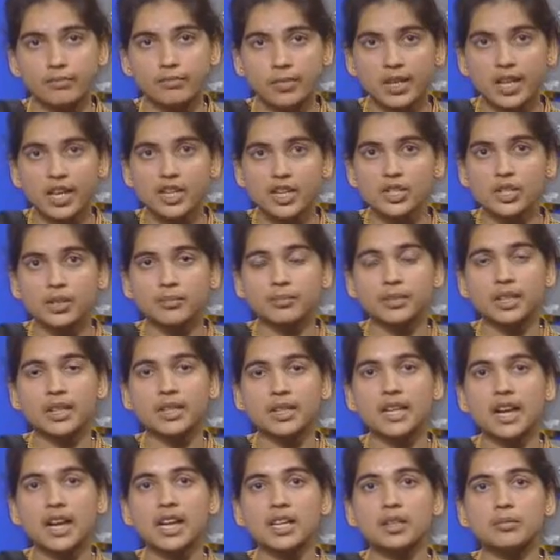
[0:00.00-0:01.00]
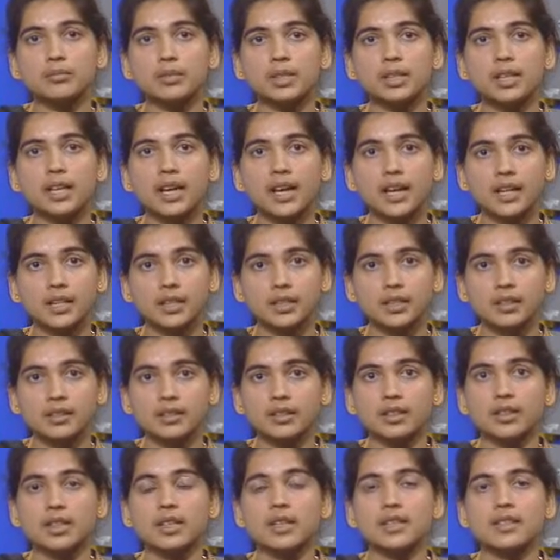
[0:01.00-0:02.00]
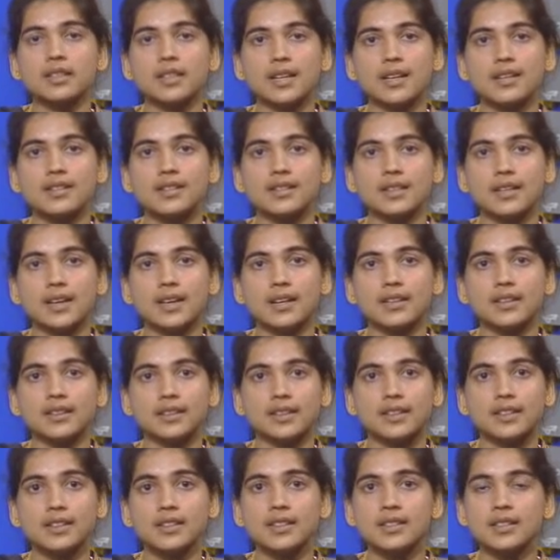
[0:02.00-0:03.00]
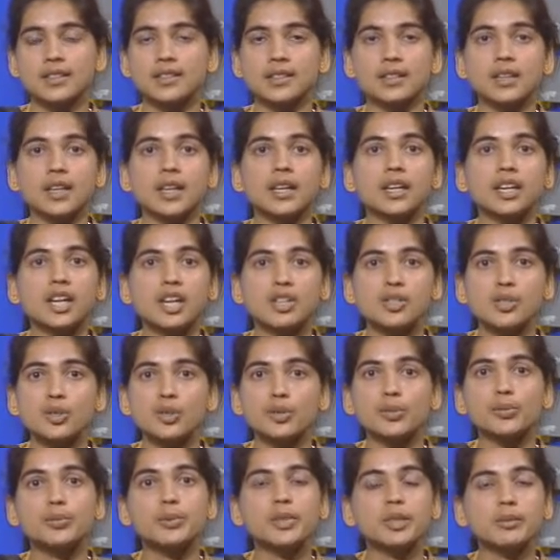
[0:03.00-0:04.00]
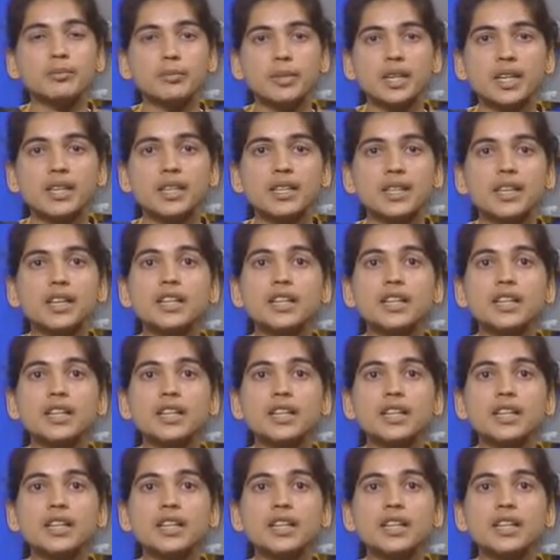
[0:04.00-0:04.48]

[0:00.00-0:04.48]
flesh of that animal and says that he is consuming meat,